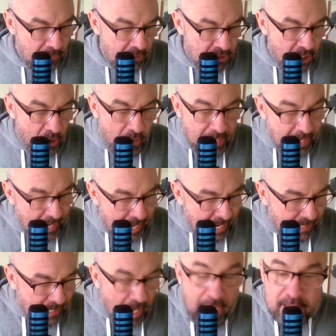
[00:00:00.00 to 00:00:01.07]
So hey
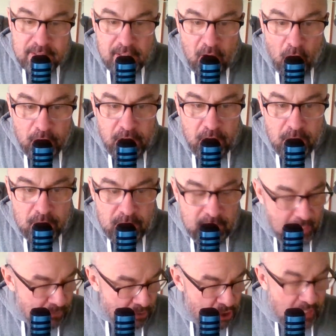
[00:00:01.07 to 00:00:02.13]
guys, all you
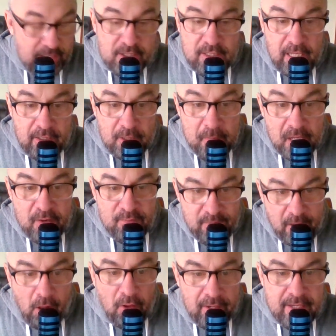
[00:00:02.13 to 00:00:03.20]
dipshits that committed
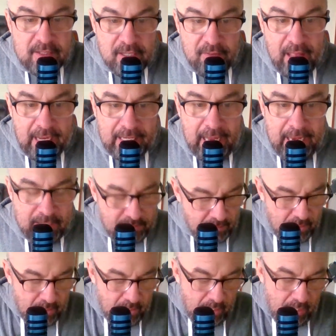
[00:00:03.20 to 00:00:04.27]
felonies in that case,
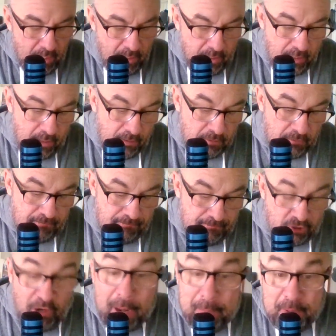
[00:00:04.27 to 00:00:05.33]

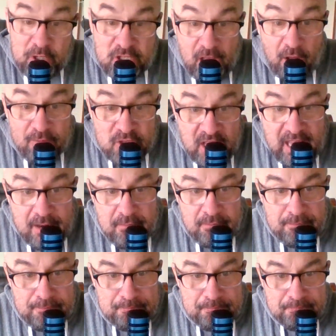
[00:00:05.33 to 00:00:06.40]
strap yourselves in,
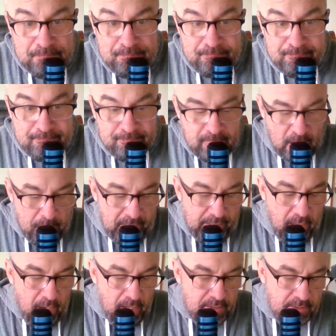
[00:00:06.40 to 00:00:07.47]

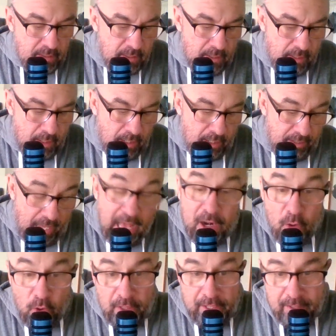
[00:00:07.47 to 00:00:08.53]
because not
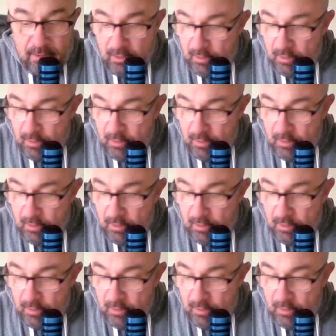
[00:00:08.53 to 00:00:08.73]
only